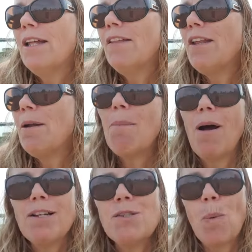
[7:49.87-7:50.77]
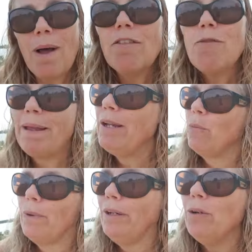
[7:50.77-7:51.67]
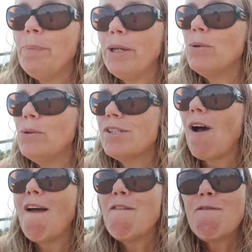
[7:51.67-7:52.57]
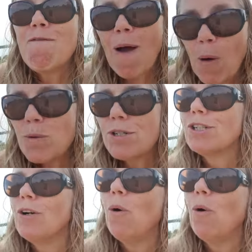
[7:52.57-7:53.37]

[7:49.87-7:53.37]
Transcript: that it might as well have been real because I felt